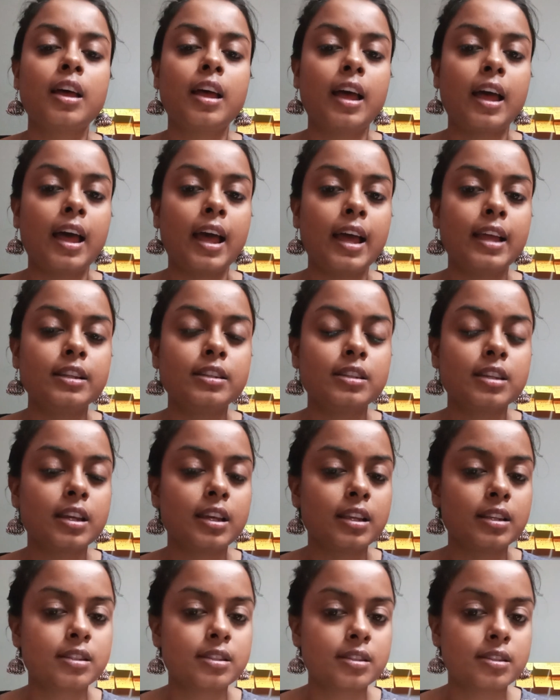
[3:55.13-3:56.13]
and
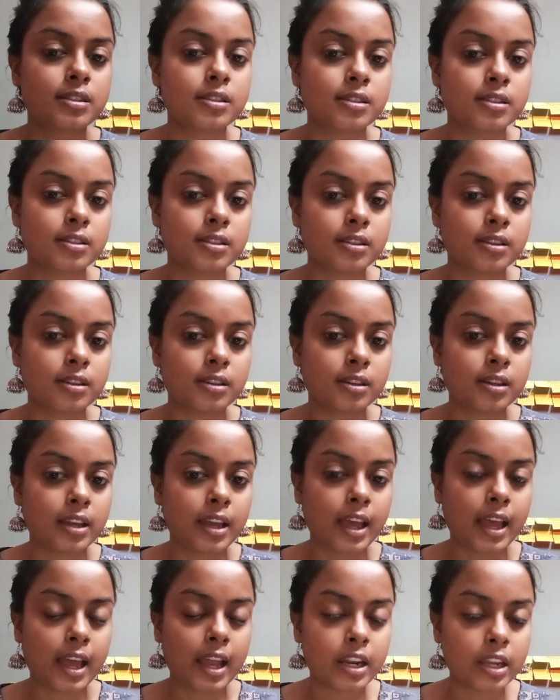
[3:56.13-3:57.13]
it's
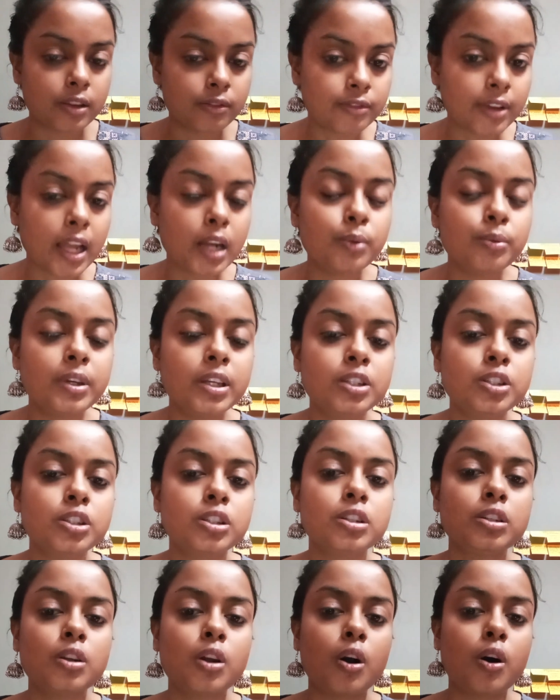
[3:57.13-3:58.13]
an
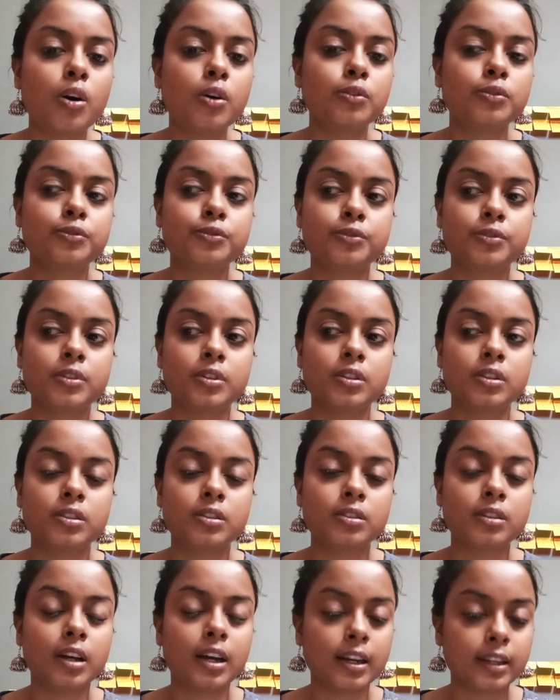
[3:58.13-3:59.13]
evaluation of
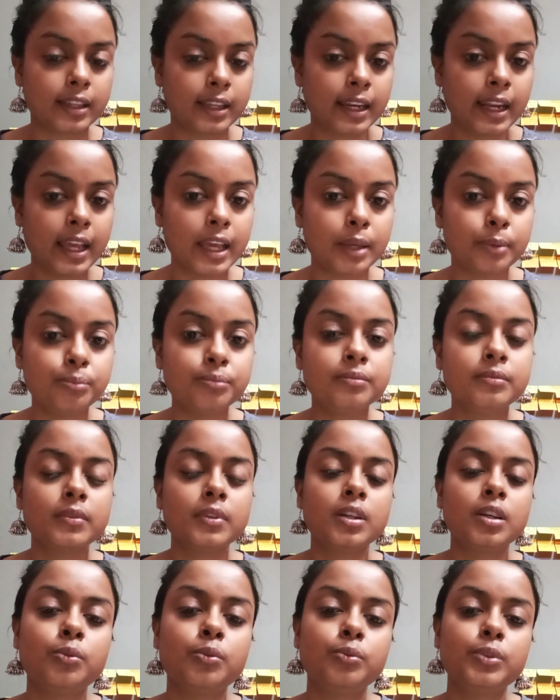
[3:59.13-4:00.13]
a claim
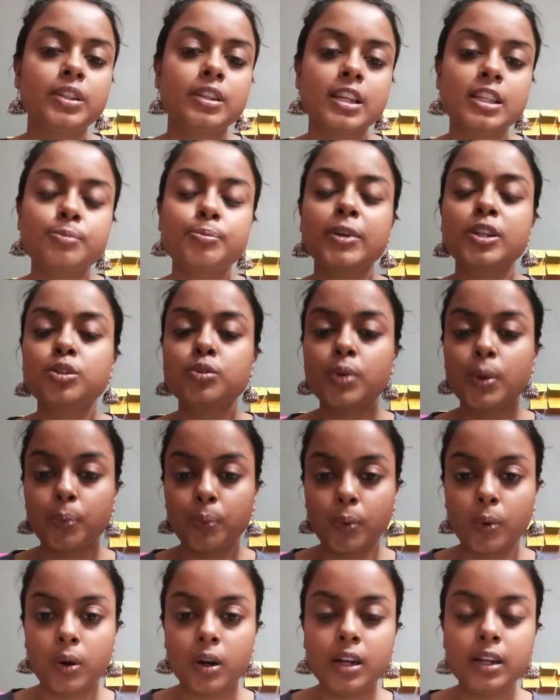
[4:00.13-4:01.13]
with respect to a
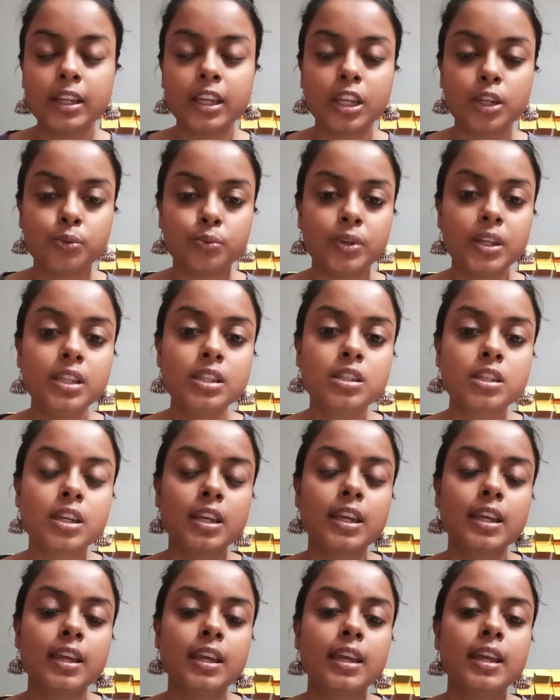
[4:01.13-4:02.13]
world in which
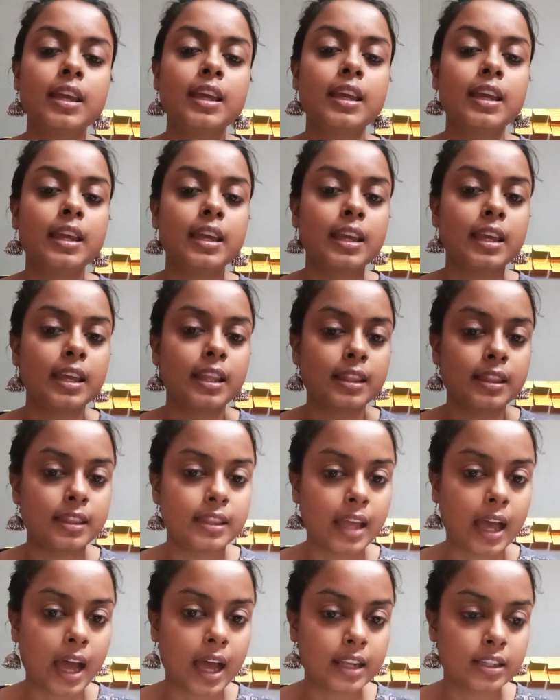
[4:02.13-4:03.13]

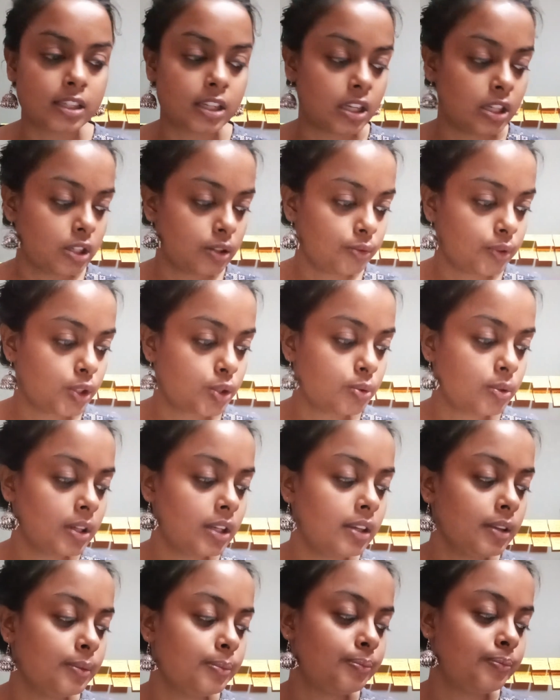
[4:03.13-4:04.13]
that
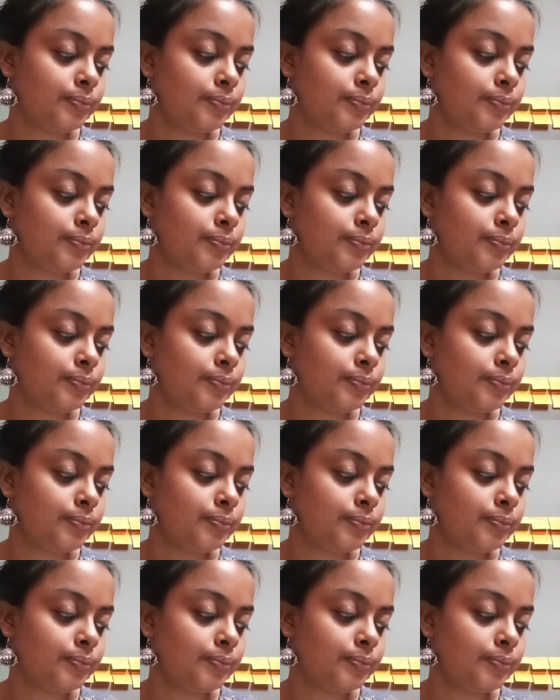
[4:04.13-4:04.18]
individual